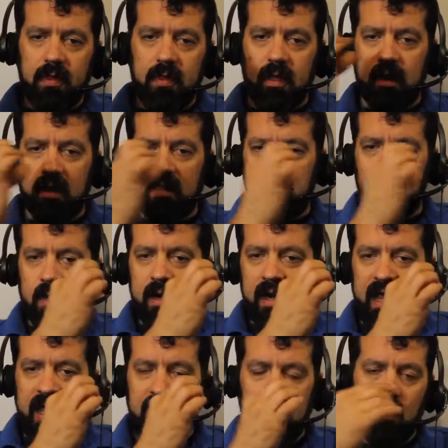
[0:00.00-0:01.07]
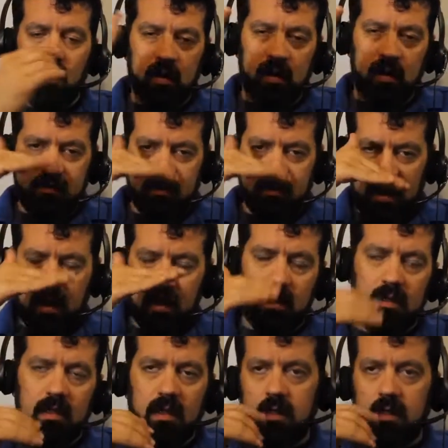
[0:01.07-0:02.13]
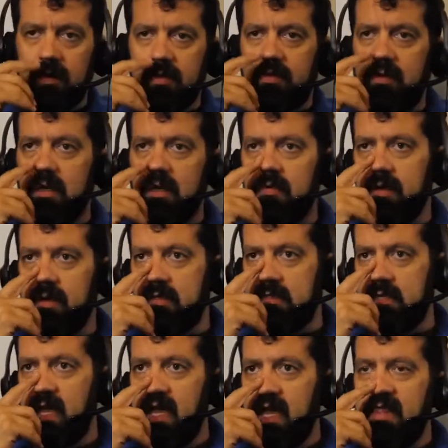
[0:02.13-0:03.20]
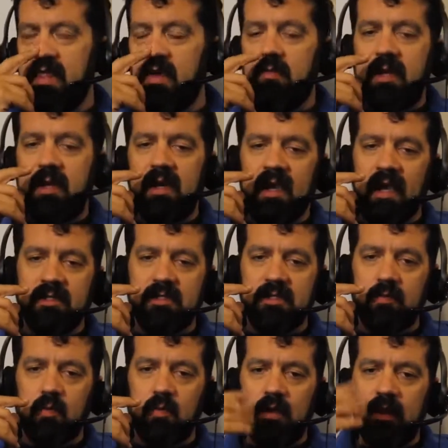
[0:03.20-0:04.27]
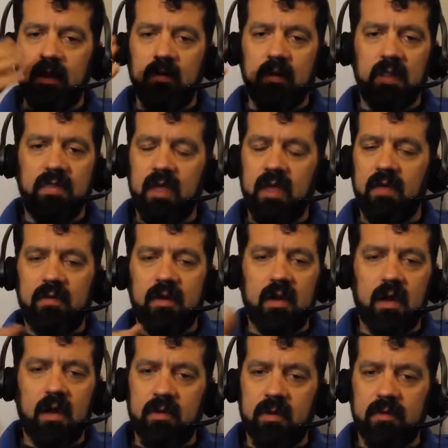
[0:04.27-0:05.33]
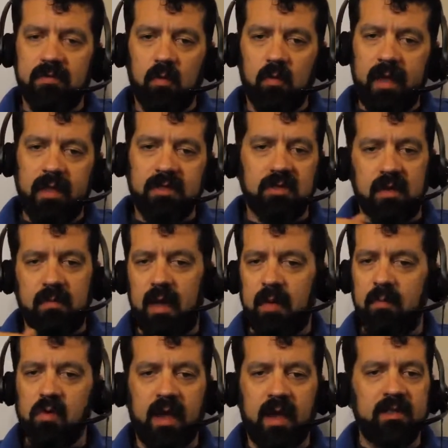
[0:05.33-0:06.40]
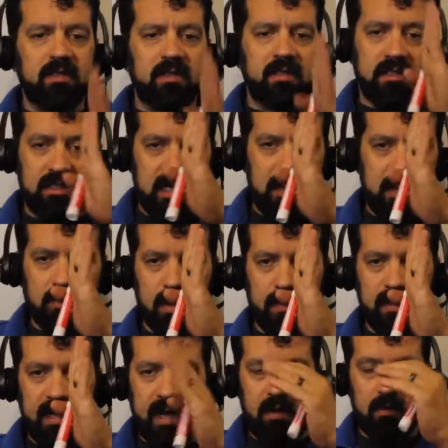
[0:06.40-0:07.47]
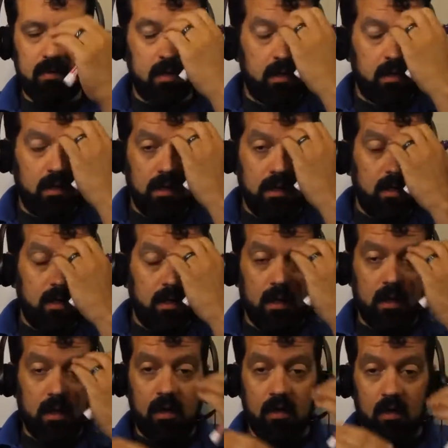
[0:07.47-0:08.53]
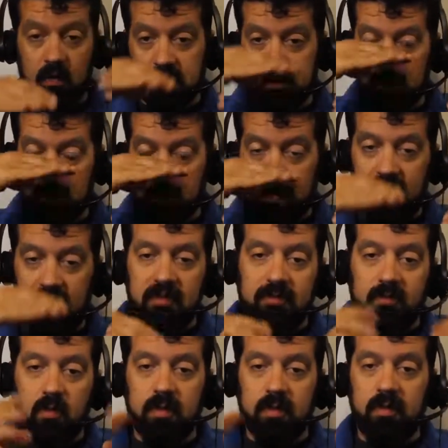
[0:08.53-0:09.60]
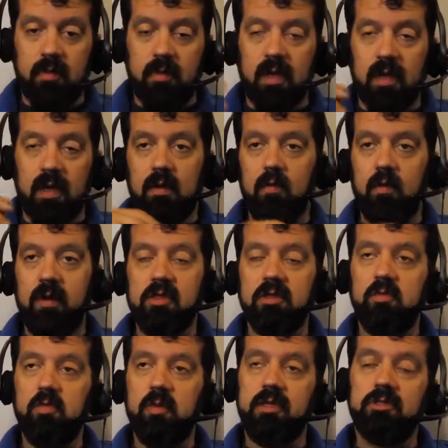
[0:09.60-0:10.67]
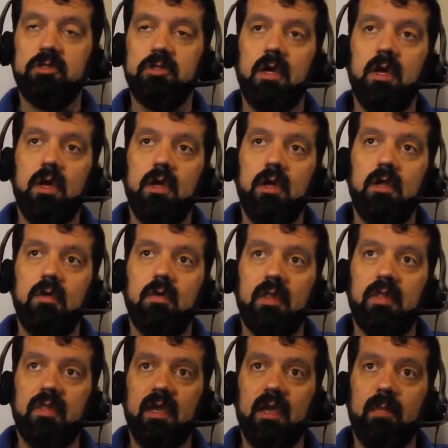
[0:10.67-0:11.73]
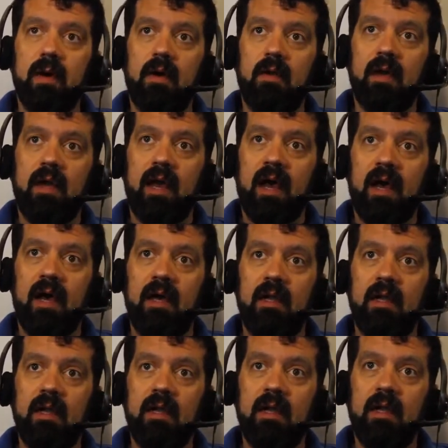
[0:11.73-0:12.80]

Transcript: at the 180 or give or take 30 degrees, that would be an against the rule. And you can think of it a number of different ways. You can memorize steeper up and down or steeper back and forth, which is which. You can think about it on